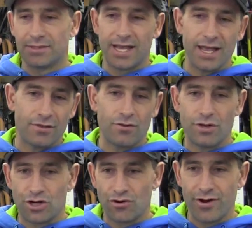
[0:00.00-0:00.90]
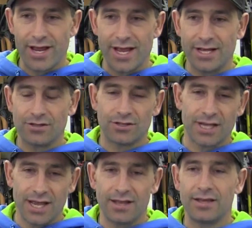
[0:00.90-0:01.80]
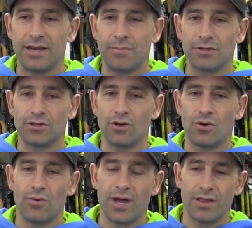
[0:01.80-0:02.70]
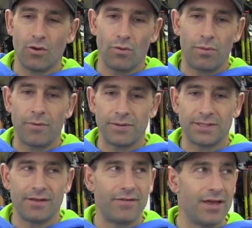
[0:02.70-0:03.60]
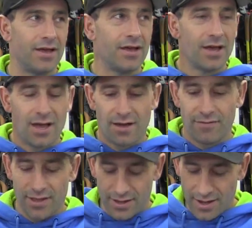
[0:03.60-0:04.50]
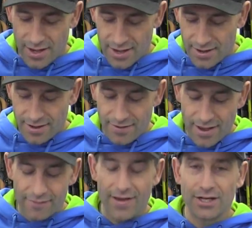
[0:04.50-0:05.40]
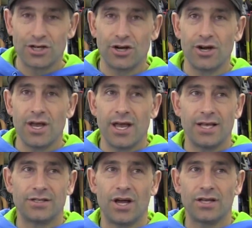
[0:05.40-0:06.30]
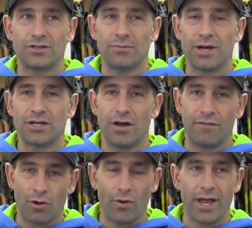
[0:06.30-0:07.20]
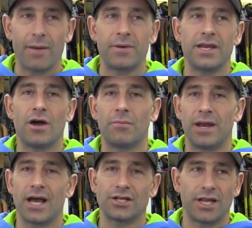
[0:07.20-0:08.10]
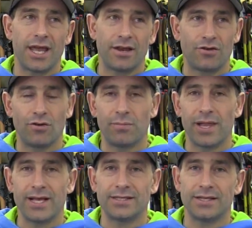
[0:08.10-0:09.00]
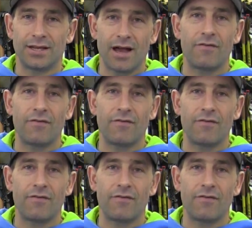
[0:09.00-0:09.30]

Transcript: skiing through the trees or skiing in the deeper snow, and the whole purpose of the adventure is not so much of going up and down, but actually getting to a place and